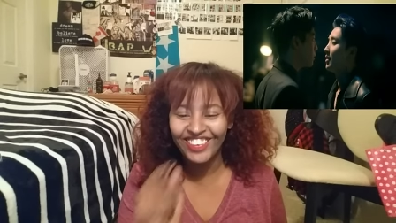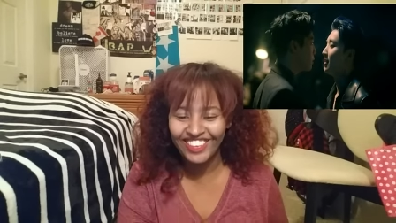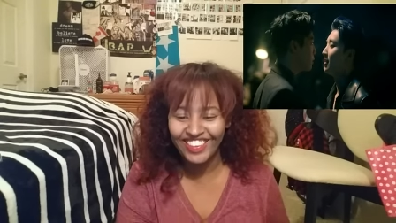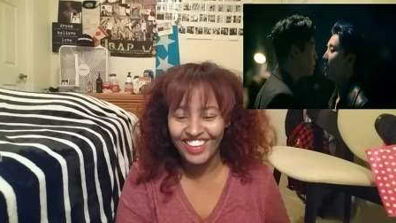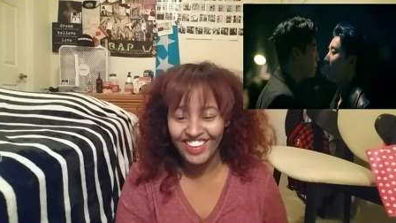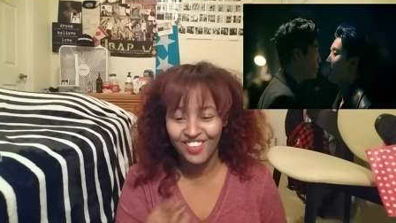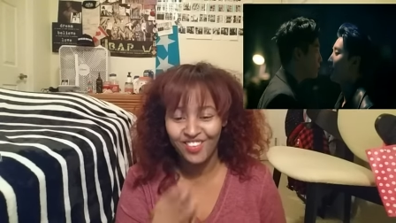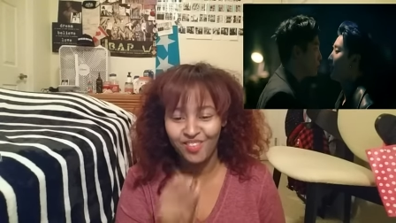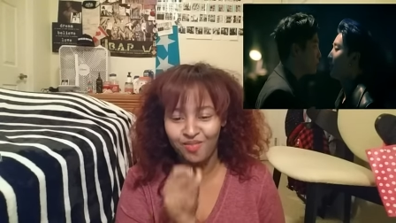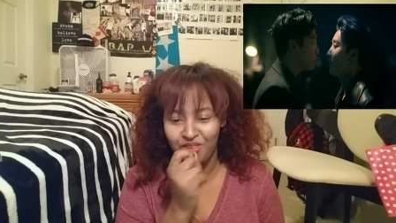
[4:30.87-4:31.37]
look at
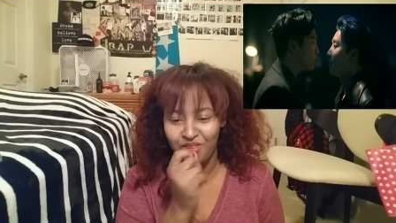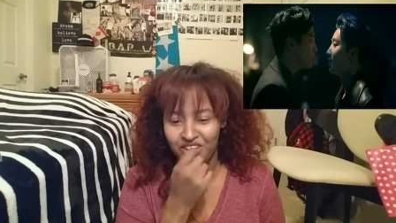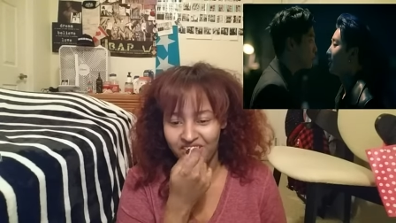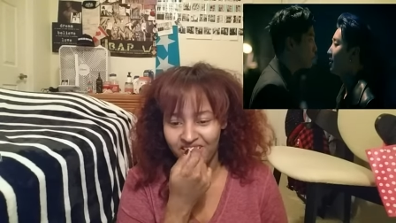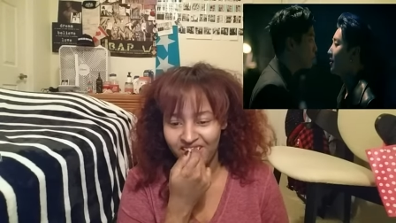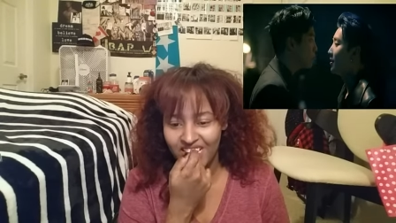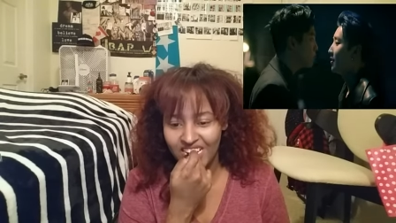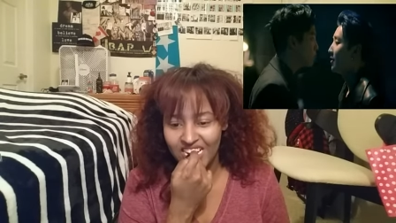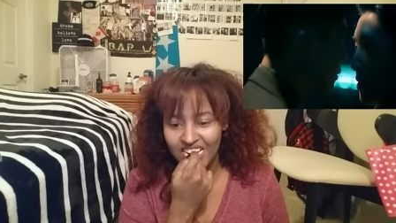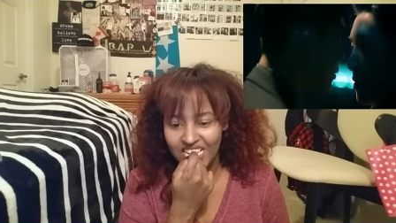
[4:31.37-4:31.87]
that
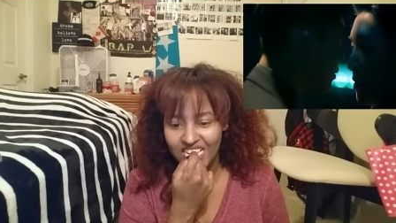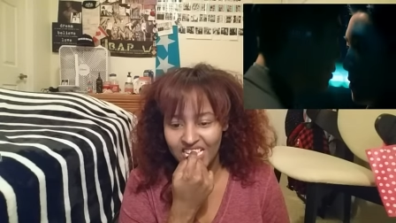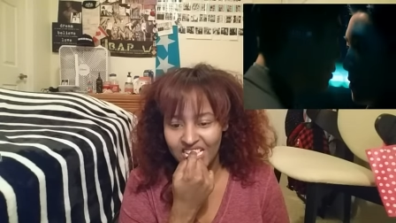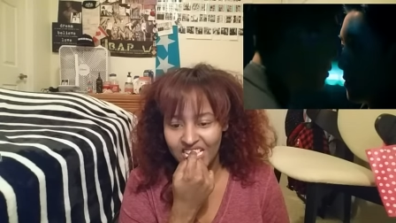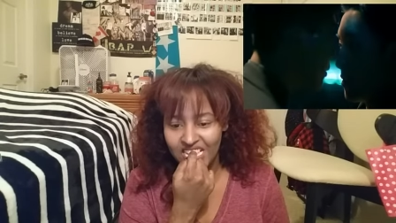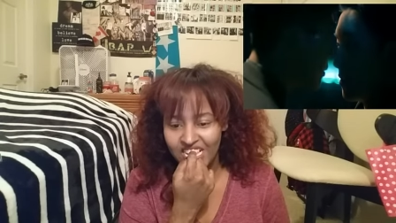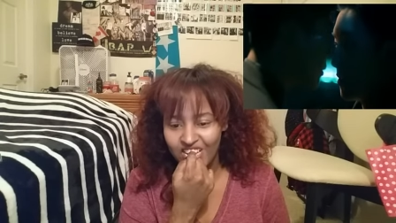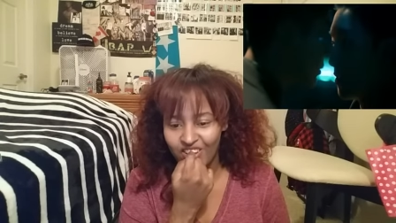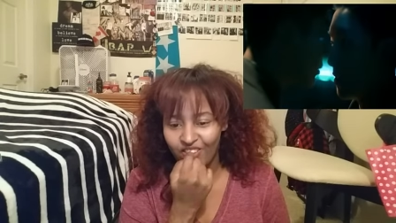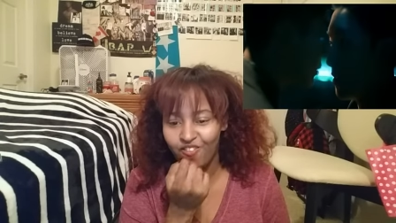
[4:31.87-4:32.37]
smirk.
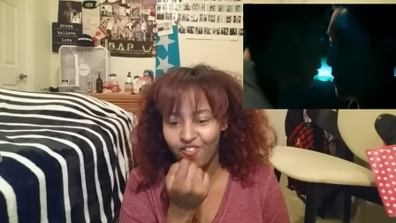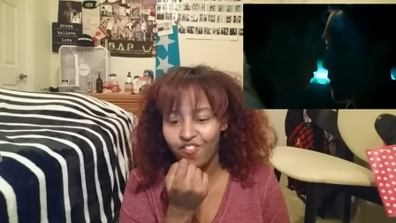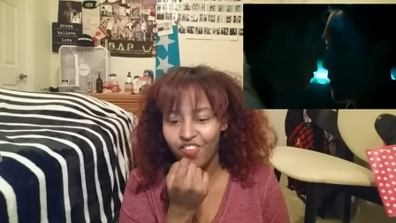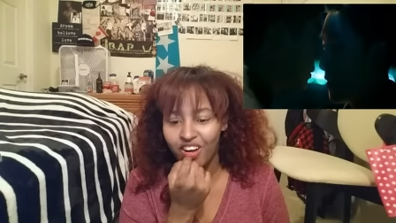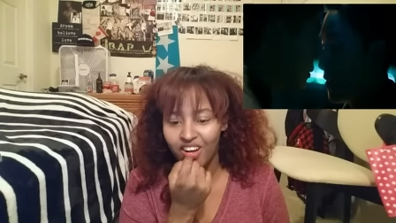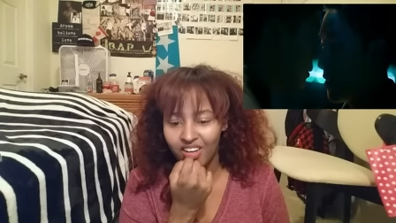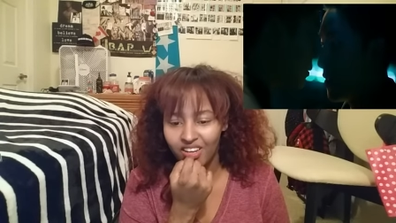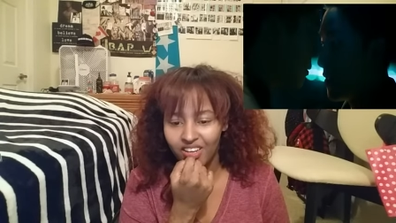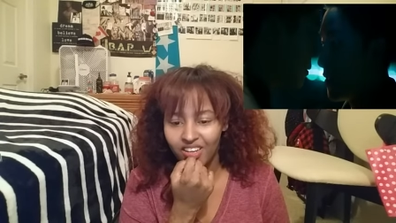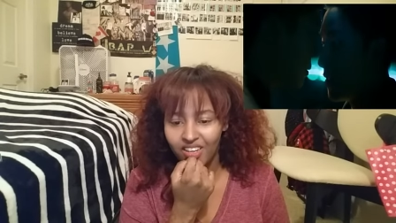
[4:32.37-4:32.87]

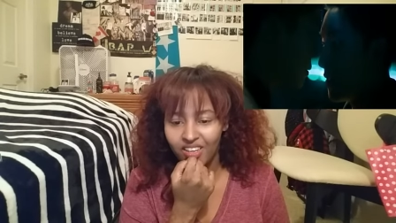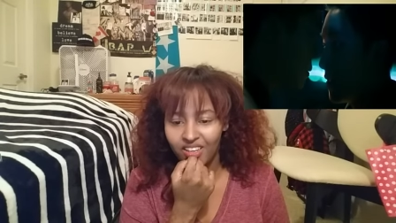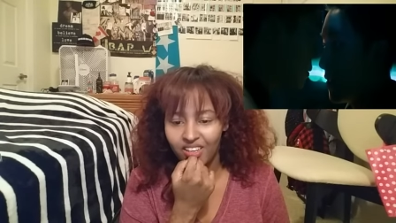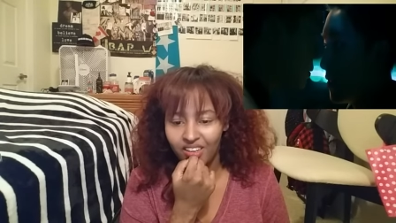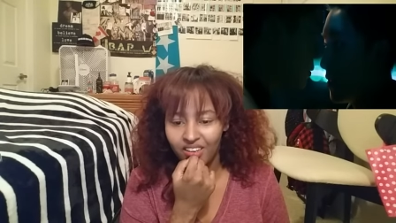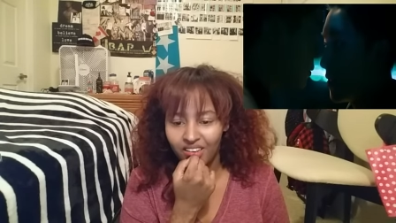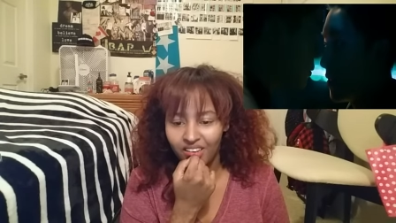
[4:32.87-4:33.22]
Fuck.